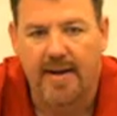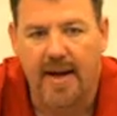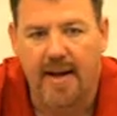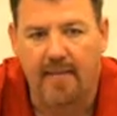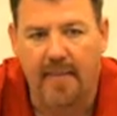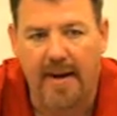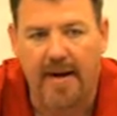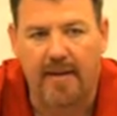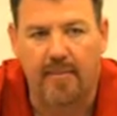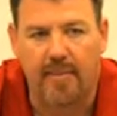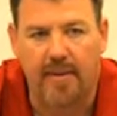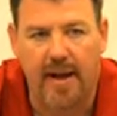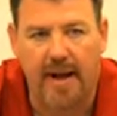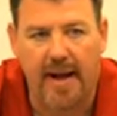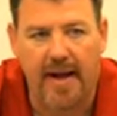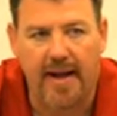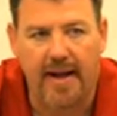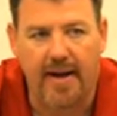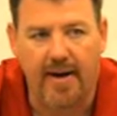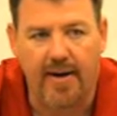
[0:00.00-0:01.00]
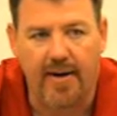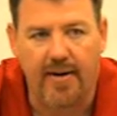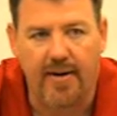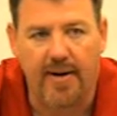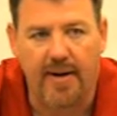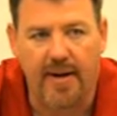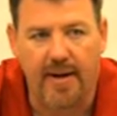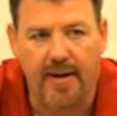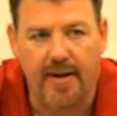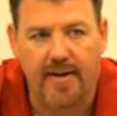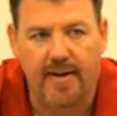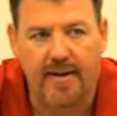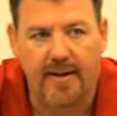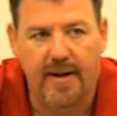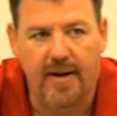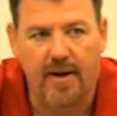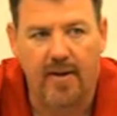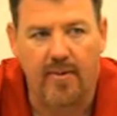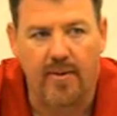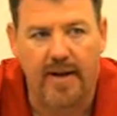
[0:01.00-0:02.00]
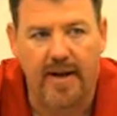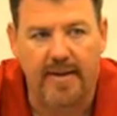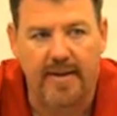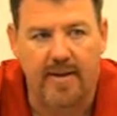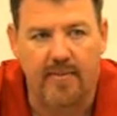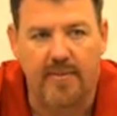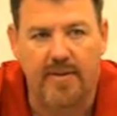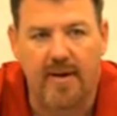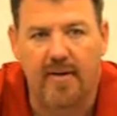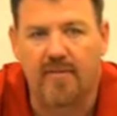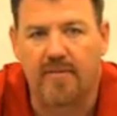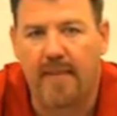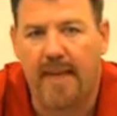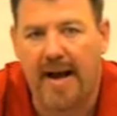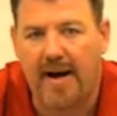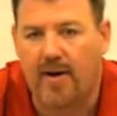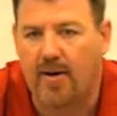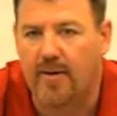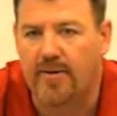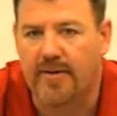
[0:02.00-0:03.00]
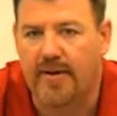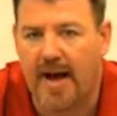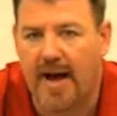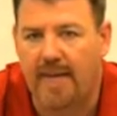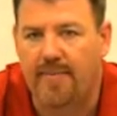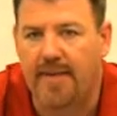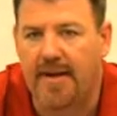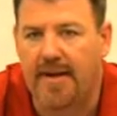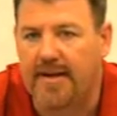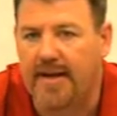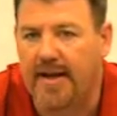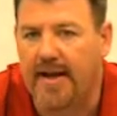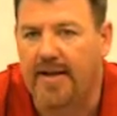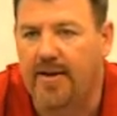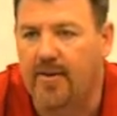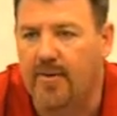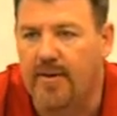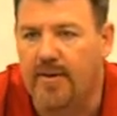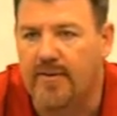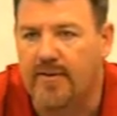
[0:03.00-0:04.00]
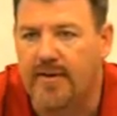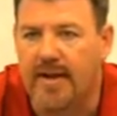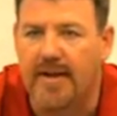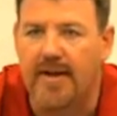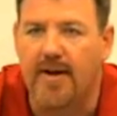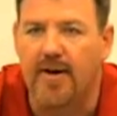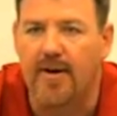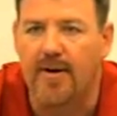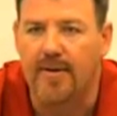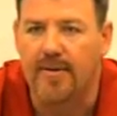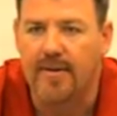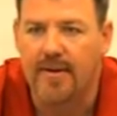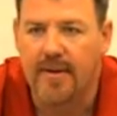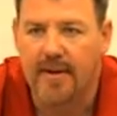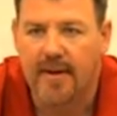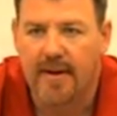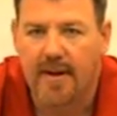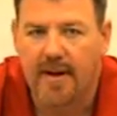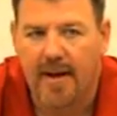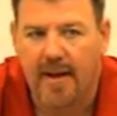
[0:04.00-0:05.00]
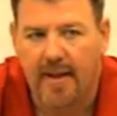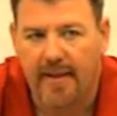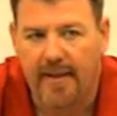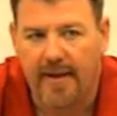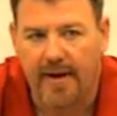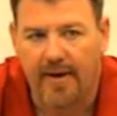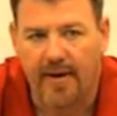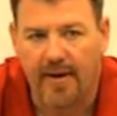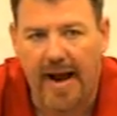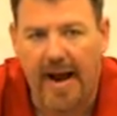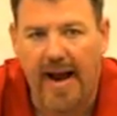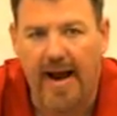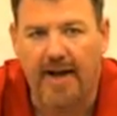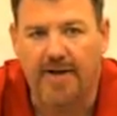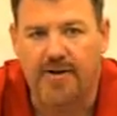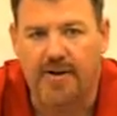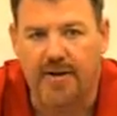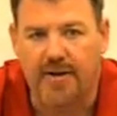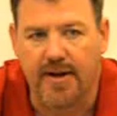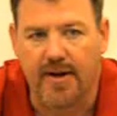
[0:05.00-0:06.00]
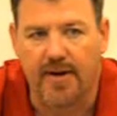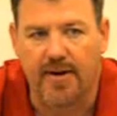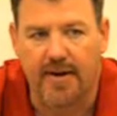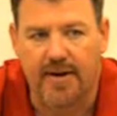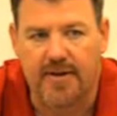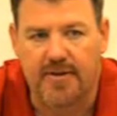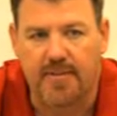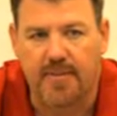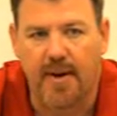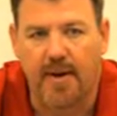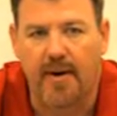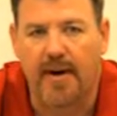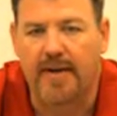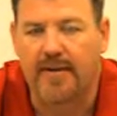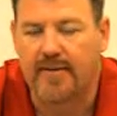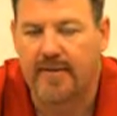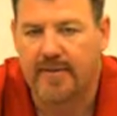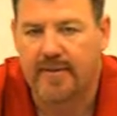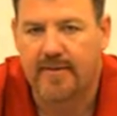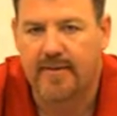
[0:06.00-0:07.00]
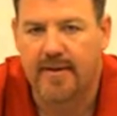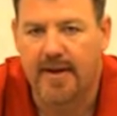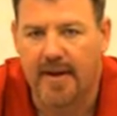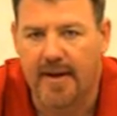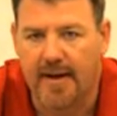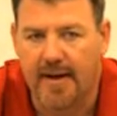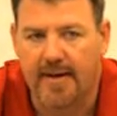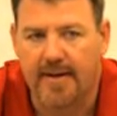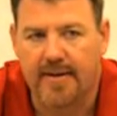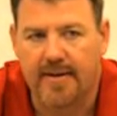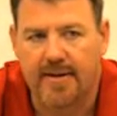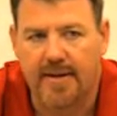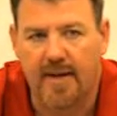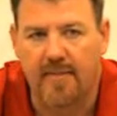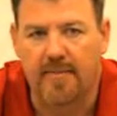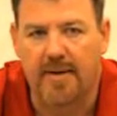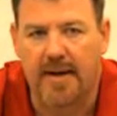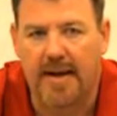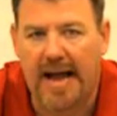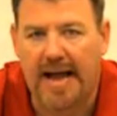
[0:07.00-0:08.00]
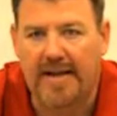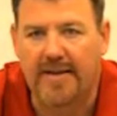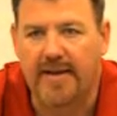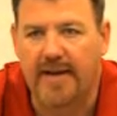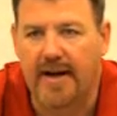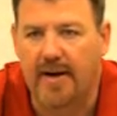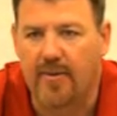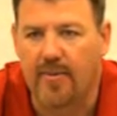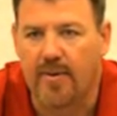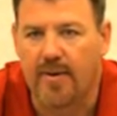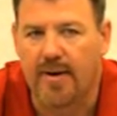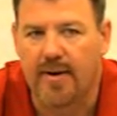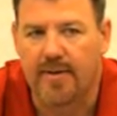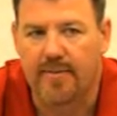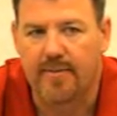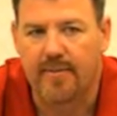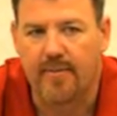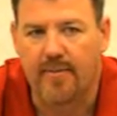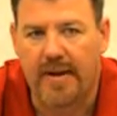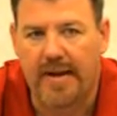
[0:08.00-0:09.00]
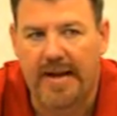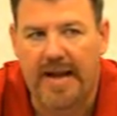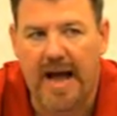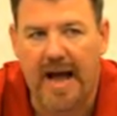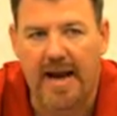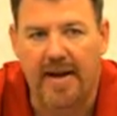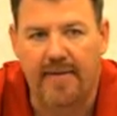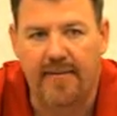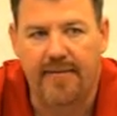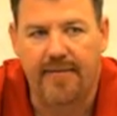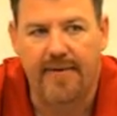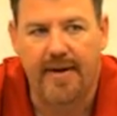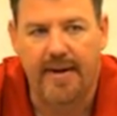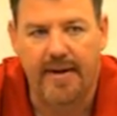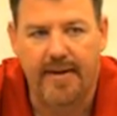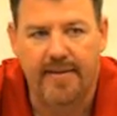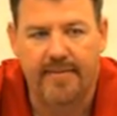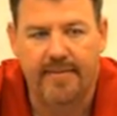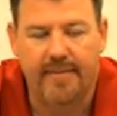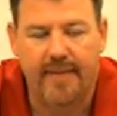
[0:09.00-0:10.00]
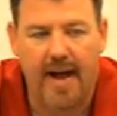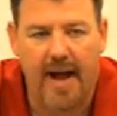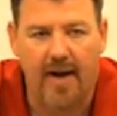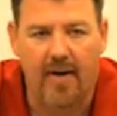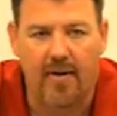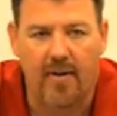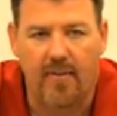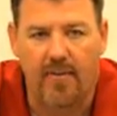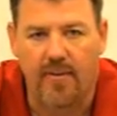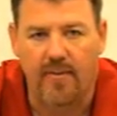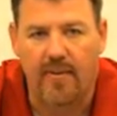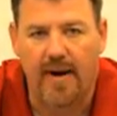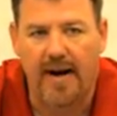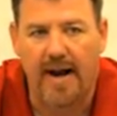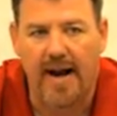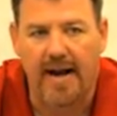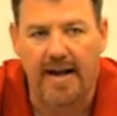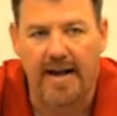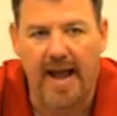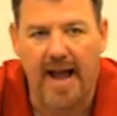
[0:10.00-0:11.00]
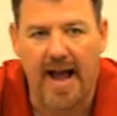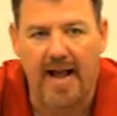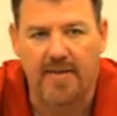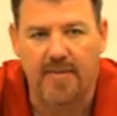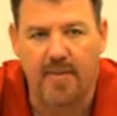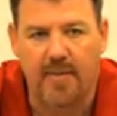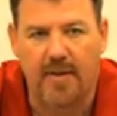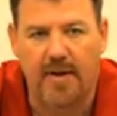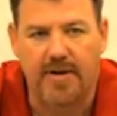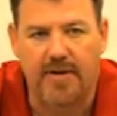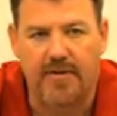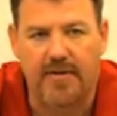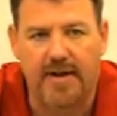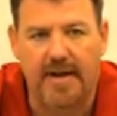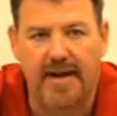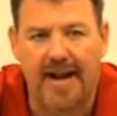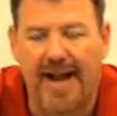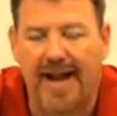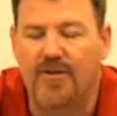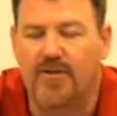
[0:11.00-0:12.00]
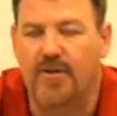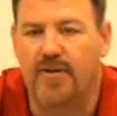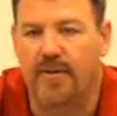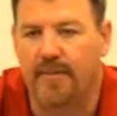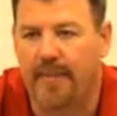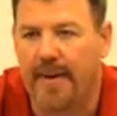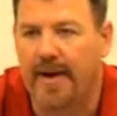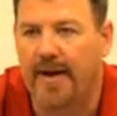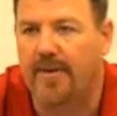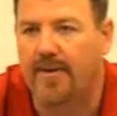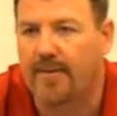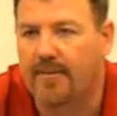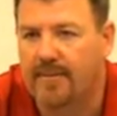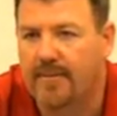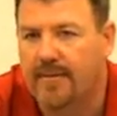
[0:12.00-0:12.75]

make a play or get themselves back on top, they did. You could see their age and their experience come to light there, where we kind of, I don't know if we ran out of gas, but we just didn't answer the bell